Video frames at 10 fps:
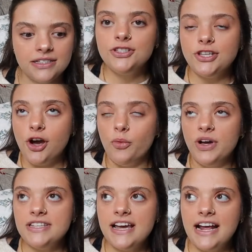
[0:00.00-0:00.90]
So
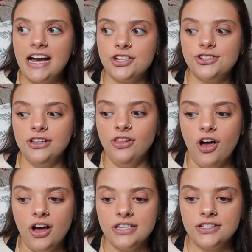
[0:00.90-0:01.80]
once I had actually
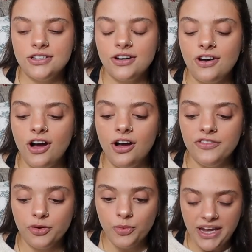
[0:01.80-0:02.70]
lost all
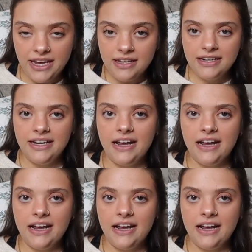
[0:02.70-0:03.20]
of the weight,